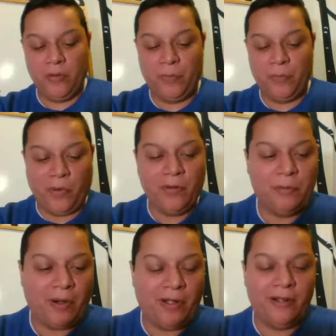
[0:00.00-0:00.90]

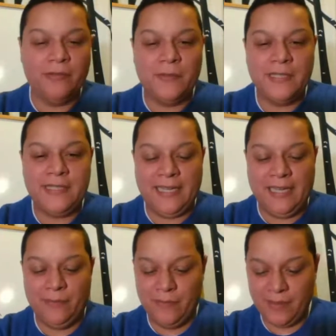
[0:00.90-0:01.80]
important part of the
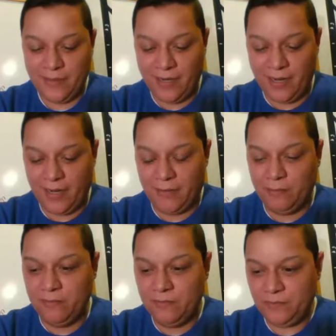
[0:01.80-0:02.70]
team. I